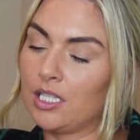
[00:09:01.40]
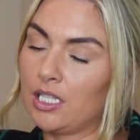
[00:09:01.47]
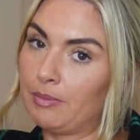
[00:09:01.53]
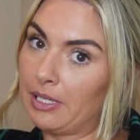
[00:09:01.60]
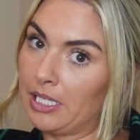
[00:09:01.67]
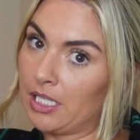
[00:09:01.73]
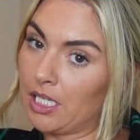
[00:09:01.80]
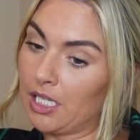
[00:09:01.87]

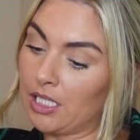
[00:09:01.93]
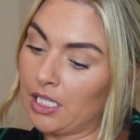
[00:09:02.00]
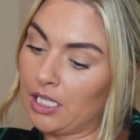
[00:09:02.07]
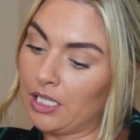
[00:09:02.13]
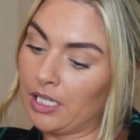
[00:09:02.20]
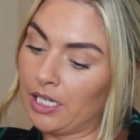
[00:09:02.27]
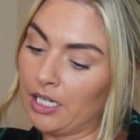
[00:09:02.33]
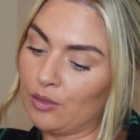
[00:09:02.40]
depends how
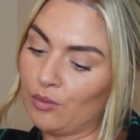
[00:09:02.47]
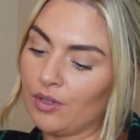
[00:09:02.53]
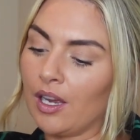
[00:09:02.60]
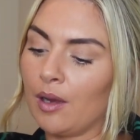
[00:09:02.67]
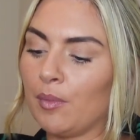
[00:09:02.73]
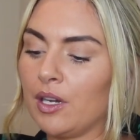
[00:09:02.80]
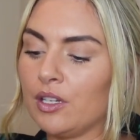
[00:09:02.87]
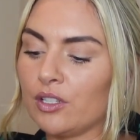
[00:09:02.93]
dedicated you are. No,
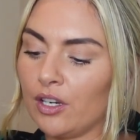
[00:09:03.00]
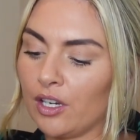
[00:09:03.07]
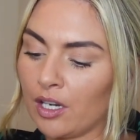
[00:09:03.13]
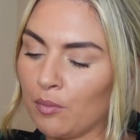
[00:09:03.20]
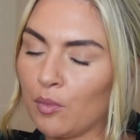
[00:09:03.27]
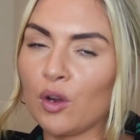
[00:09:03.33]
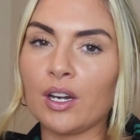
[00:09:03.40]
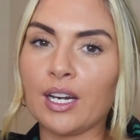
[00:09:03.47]
I'm only joking,
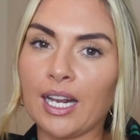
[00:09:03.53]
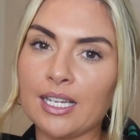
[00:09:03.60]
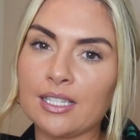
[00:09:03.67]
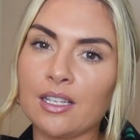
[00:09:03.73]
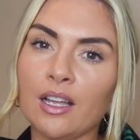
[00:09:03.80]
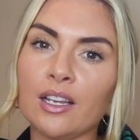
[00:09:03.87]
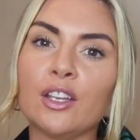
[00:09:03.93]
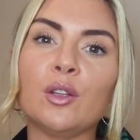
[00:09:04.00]
I'm not gonna
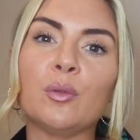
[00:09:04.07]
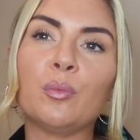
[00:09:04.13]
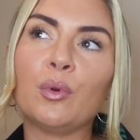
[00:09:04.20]
gaslight you,